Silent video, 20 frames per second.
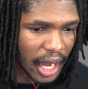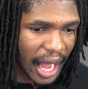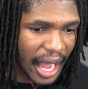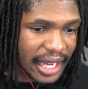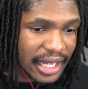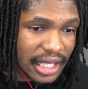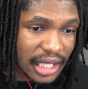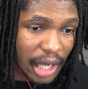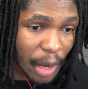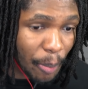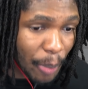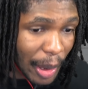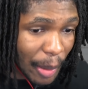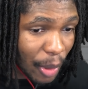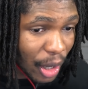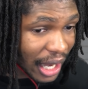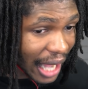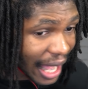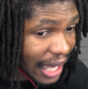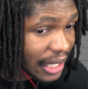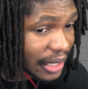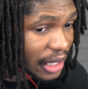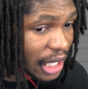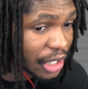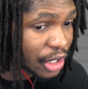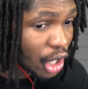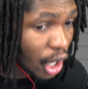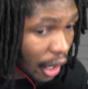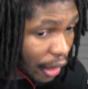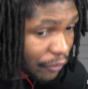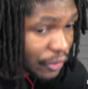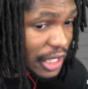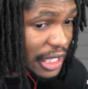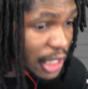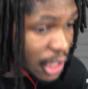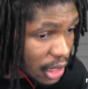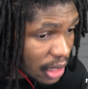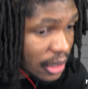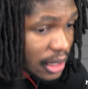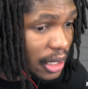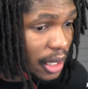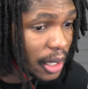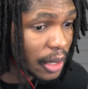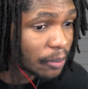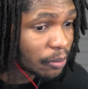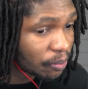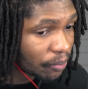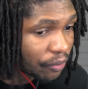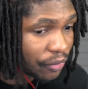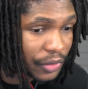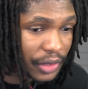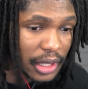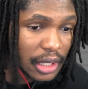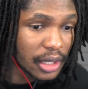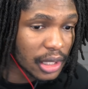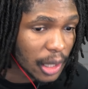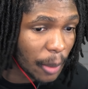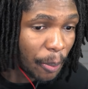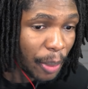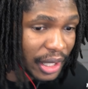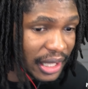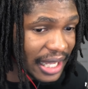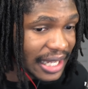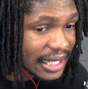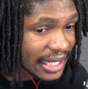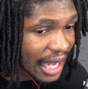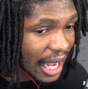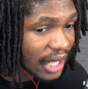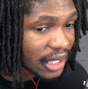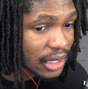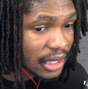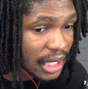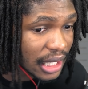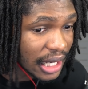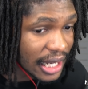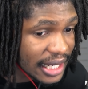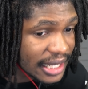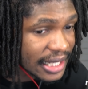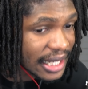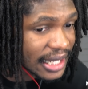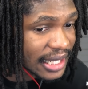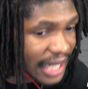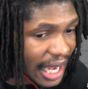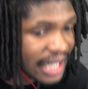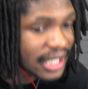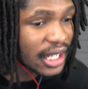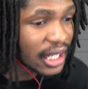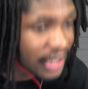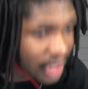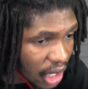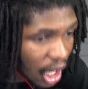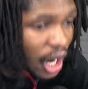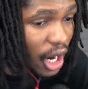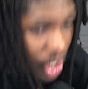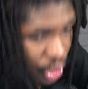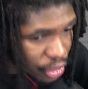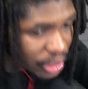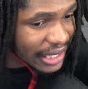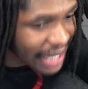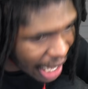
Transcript: And some people got the nerve to to to put this to list this as a hundred